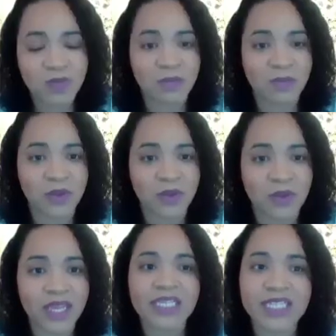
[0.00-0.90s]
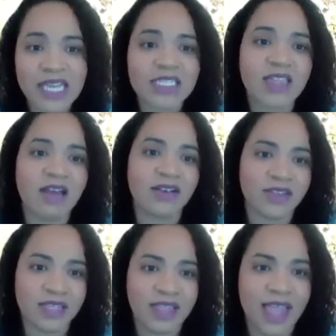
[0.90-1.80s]
people, it takes longer
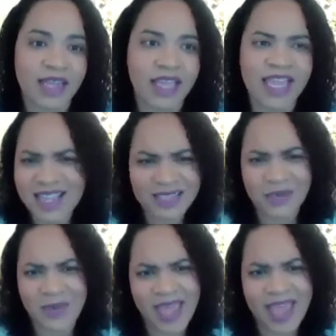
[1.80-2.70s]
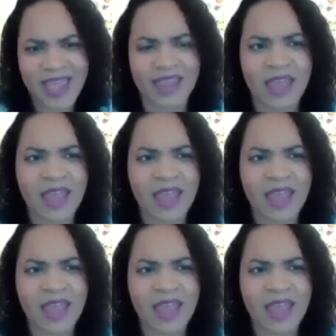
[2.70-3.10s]
than that, and that's okay,